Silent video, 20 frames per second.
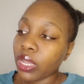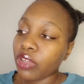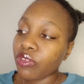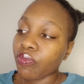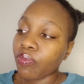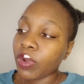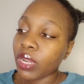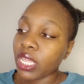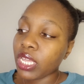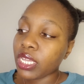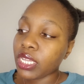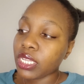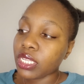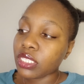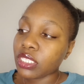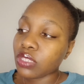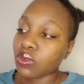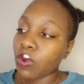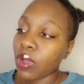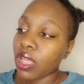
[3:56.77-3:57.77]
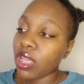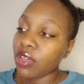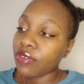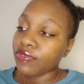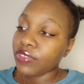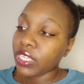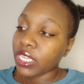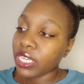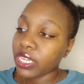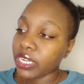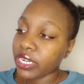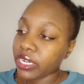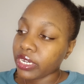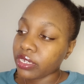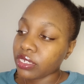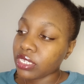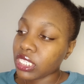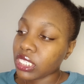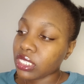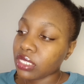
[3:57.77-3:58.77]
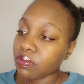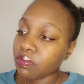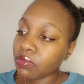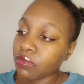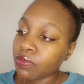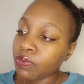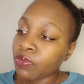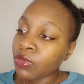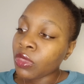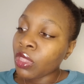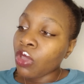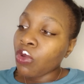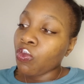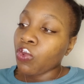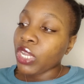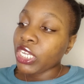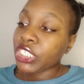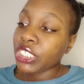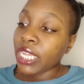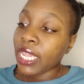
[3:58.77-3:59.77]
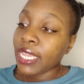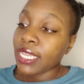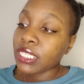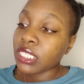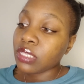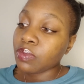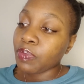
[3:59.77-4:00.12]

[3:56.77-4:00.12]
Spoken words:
of blood 12 years, which has